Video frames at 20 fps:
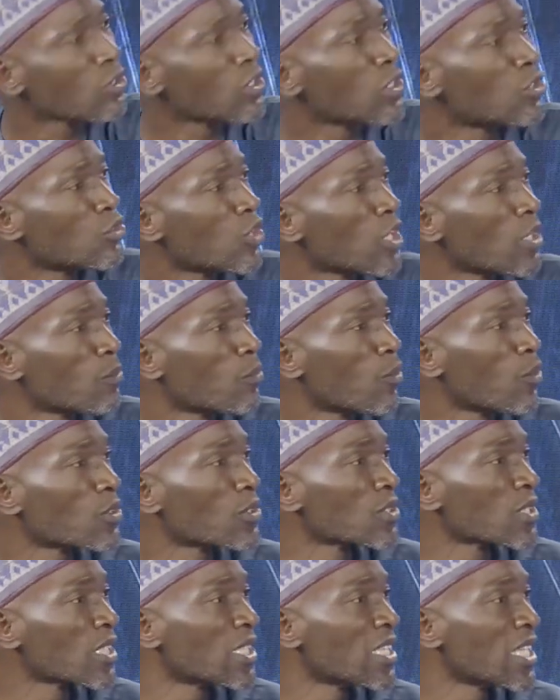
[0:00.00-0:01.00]
to the drawing
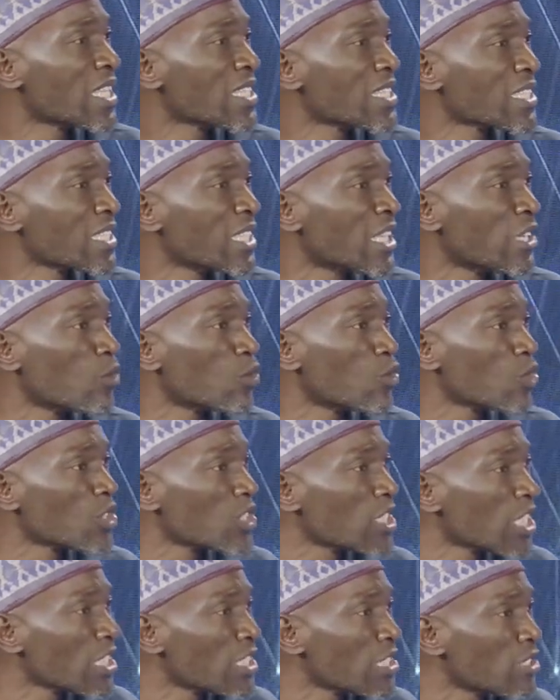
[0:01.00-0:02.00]
board. Let's
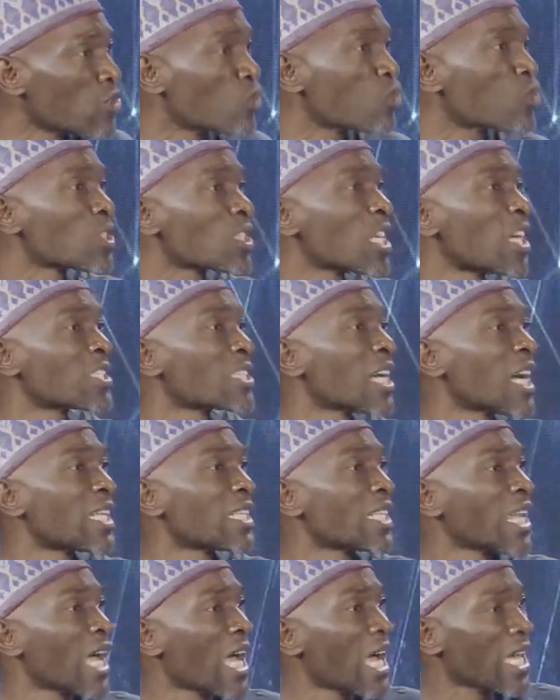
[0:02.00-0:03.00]
renegotiate the
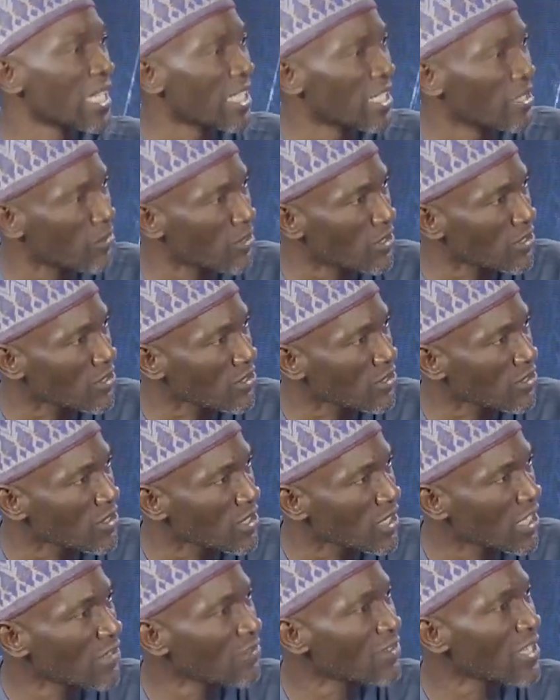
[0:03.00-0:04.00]
2009 agreement.
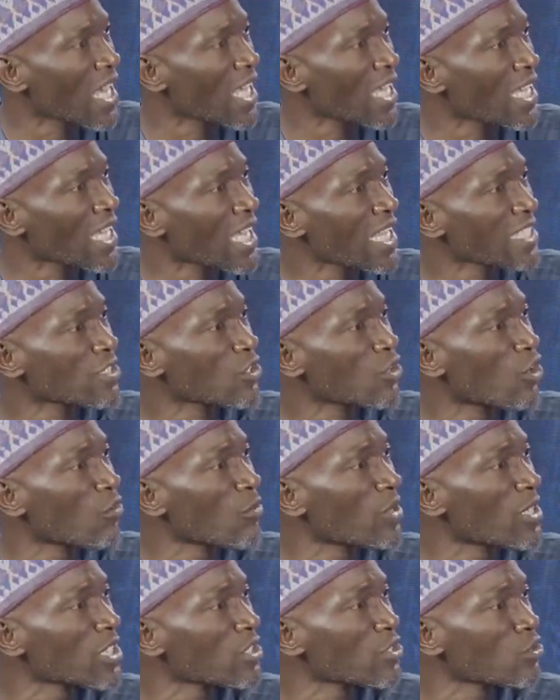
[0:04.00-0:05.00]
Yes. If there are areas the
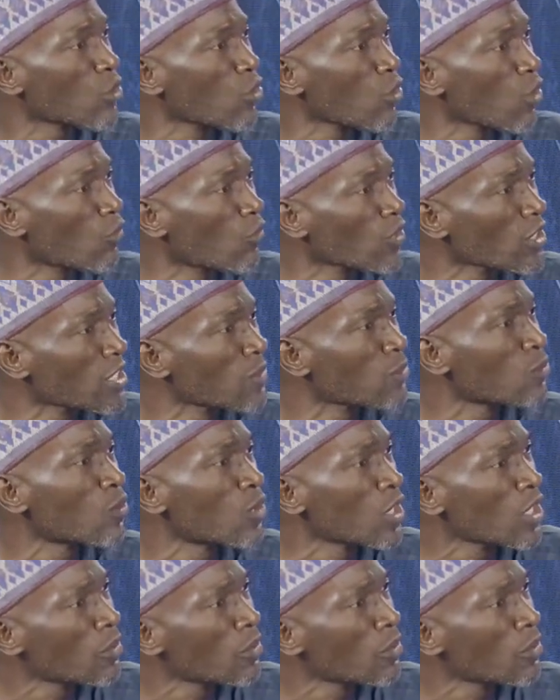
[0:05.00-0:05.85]
government is not comfortable,